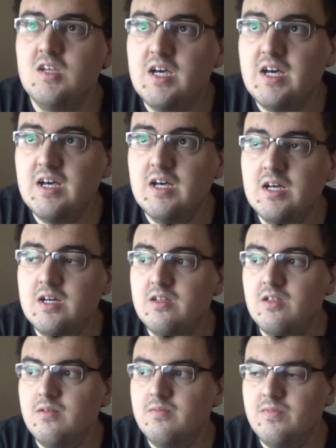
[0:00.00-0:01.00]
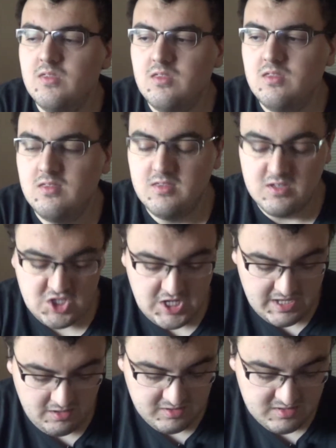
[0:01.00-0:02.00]
the
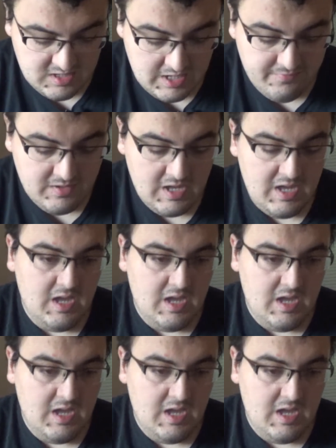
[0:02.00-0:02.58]
channel and stuff.